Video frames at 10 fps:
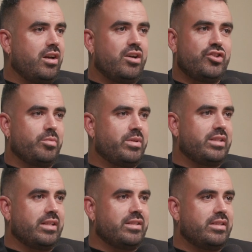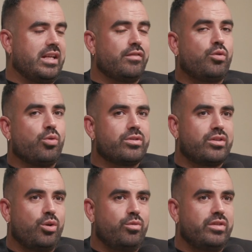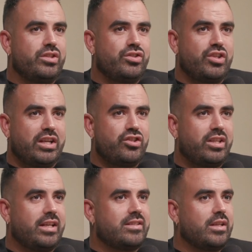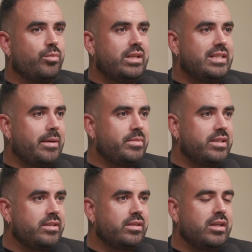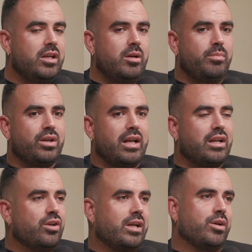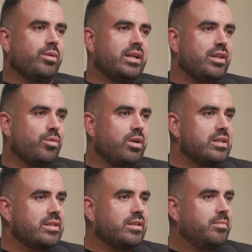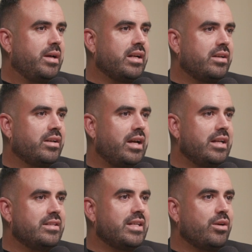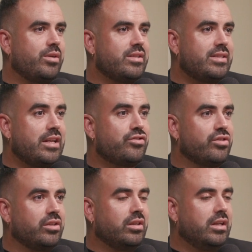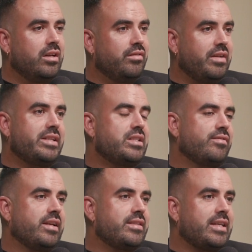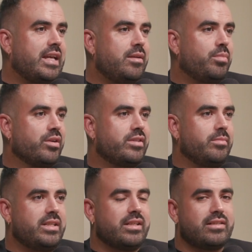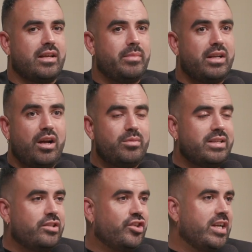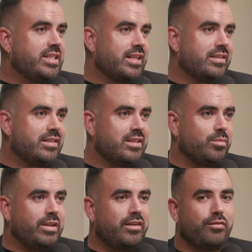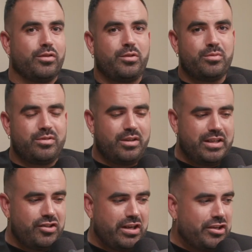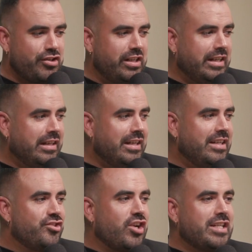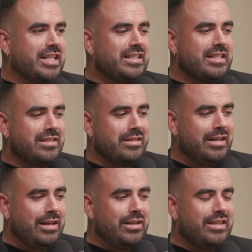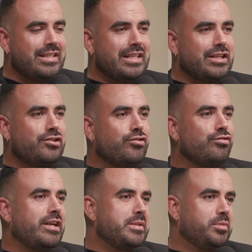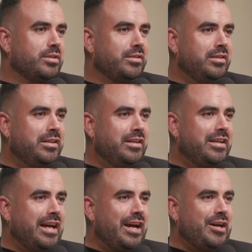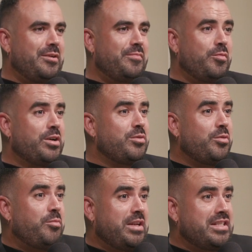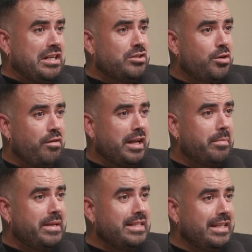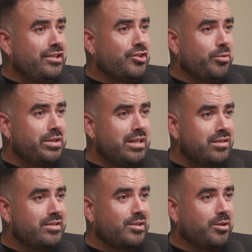piece, 100%. Yeah. And of course, COVID changed things and we adapted. But like, look how quickly the world has come back and how central face-to-face in-person meetings. I mean, I was at Jitex this week for those internationally. Jitex is this incredible... it started off like a PC show years ago.